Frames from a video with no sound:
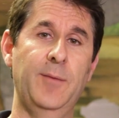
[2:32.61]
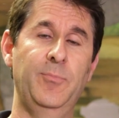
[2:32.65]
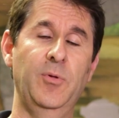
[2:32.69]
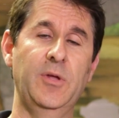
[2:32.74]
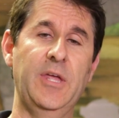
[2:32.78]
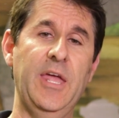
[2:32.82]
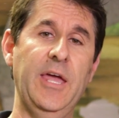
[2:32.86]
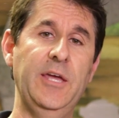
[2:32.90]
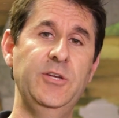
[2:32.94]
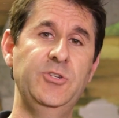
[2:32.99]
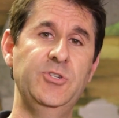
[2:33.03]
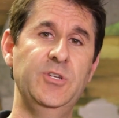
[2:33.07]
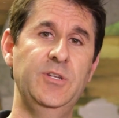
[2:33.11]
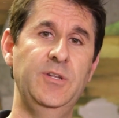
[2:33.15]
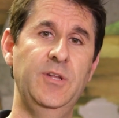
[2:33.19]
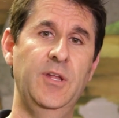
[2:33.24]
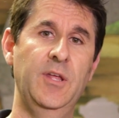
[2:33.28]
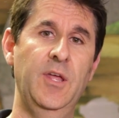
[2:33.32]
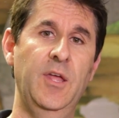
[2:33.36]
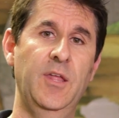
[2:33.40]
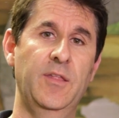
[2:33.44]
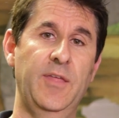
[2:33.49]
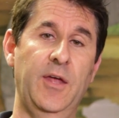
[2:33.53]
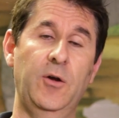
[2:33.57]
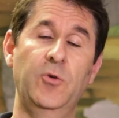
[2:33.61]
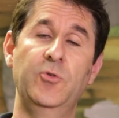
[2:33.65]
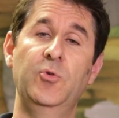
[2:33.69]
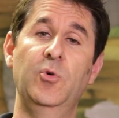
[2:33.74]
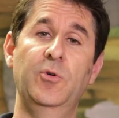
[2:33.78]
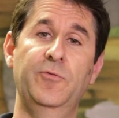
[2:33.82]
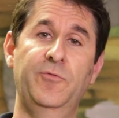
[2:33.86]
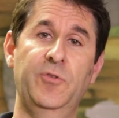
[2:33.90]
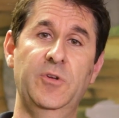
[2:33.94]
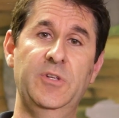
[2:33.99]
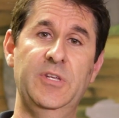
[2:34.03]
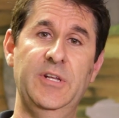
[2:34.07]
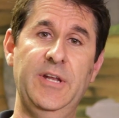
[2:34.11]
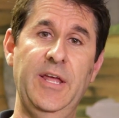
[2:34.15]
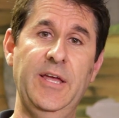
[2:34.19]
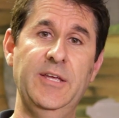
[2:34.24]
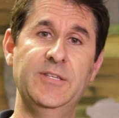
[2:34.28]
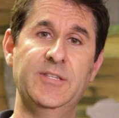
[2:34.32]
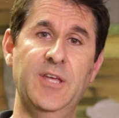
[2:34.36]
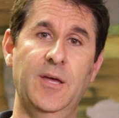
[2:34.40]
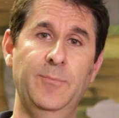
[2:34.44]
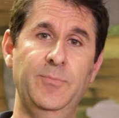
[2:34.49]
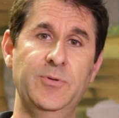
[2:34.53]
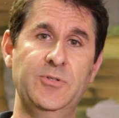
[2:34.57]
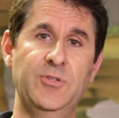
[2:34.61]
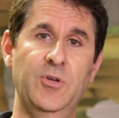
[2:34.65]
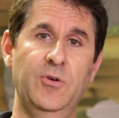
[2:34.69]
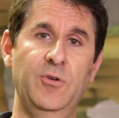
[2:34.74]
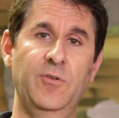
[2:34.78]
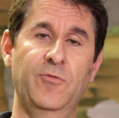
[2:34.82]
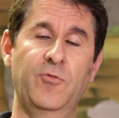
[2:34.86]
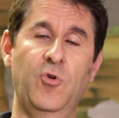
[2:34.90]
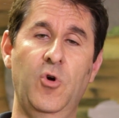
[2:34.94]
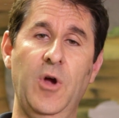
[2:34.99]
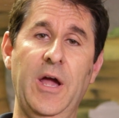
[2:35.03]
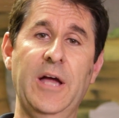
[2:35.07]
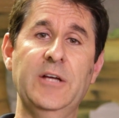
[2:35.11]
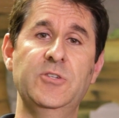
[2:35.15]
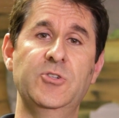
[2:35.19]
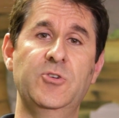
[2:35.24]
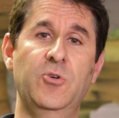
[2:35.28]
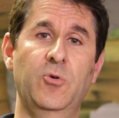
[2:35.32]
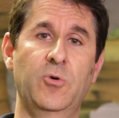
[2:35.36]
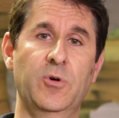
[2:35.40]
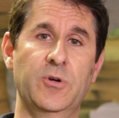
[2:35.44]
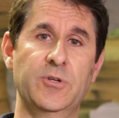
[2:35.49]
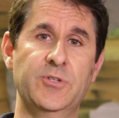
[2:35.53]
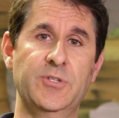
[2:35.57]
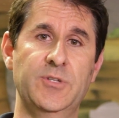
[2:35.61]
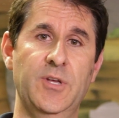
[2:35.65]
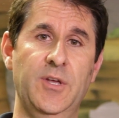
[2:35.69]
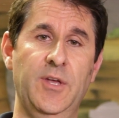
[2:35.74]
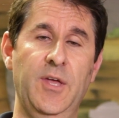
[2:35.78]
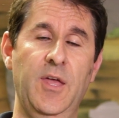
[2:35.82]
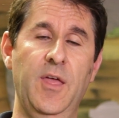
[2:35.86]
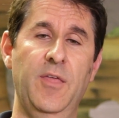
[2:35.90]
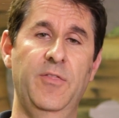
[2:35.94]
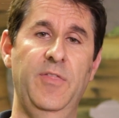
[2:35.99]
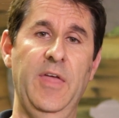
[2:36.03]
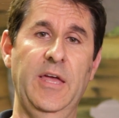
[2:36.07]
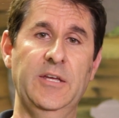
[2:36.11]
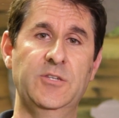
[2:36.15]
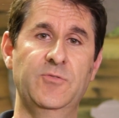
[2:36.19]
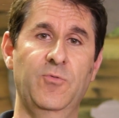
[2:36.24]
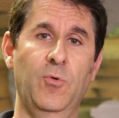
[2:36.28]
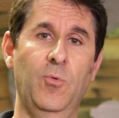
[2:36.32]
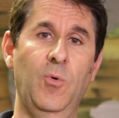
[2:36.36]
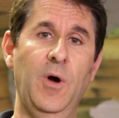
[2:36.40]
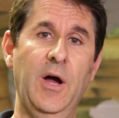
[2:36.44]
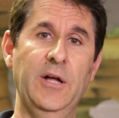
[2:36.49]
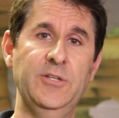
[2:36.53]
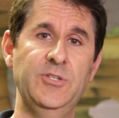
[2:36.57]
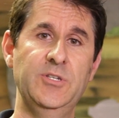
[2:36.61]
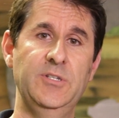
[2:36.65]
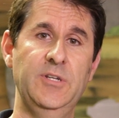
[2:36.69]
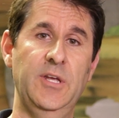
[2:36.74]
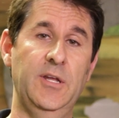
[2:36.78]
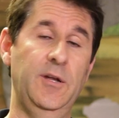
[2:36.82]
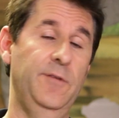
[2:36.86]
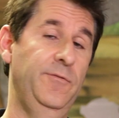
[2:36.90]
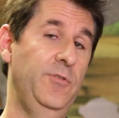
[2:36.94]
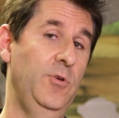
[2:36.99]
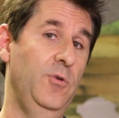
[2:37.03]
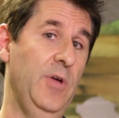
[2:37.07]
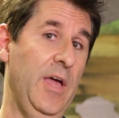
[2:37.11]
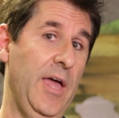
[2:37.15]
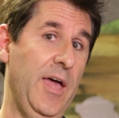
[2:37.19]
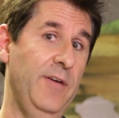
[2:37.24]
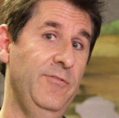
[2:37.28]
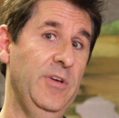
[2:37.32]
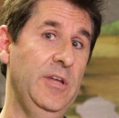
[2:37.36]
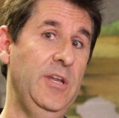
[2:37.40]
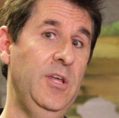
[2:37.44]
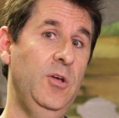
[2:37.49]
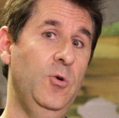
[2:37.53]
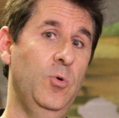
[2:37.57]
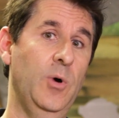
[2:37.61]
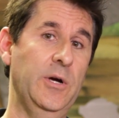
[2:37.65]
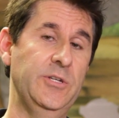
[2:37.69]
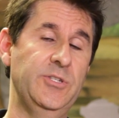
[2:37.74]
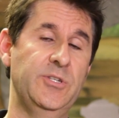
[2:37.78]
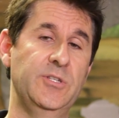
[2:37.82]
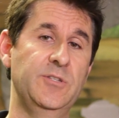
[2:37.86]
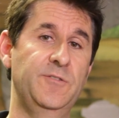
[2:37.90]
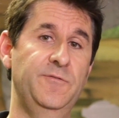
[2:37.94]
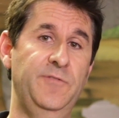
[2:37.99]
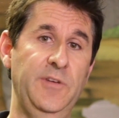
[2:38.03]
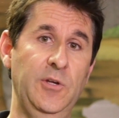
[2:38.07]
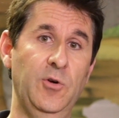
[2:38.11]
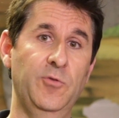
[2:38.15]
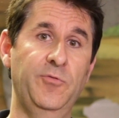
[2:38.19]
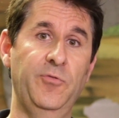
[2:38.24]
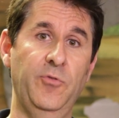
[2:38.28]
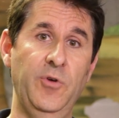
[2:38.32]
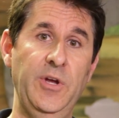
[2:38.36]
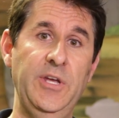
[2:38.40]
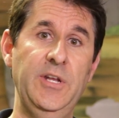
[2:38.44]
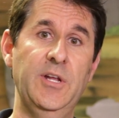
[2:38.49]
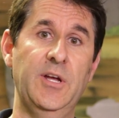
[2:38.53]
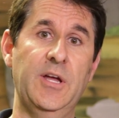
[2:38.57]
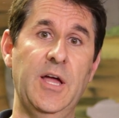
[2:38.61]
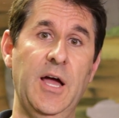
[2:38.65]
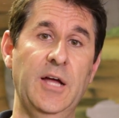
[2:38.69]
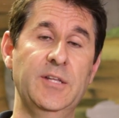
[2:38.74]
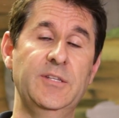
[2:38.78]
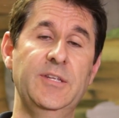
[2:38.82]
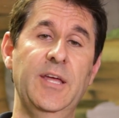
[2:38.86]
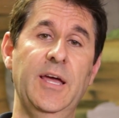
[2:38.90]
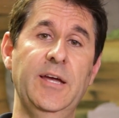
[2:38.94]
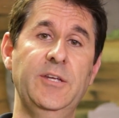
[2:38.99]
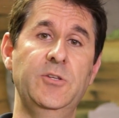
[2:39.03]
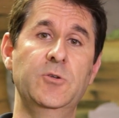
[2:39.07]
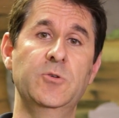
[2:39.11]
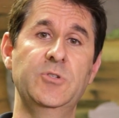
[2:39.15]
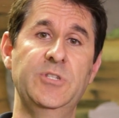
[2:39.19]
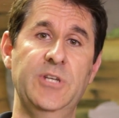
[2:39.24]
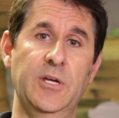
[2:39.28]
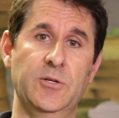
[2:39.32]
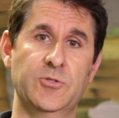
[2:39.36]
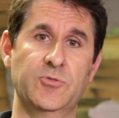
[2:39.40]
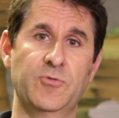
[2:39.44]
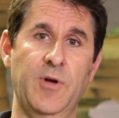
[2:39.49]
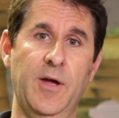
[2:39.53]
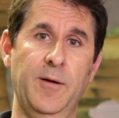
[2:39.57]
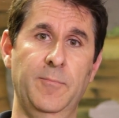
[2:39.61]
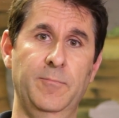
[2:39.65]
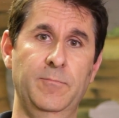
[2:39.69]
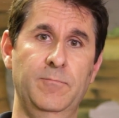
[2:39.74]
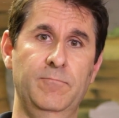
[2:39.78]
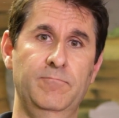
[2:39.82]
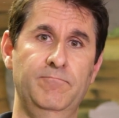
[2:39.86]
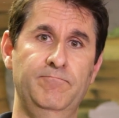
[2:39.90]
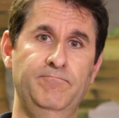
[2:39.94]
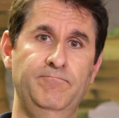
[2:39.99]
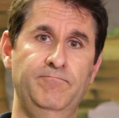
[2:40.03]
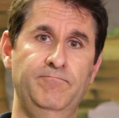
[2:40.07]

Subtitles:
application, that'll do it for today's episode of Crash Course. Thanks for watching, and if you have any questions, feel free to contact your sales rep.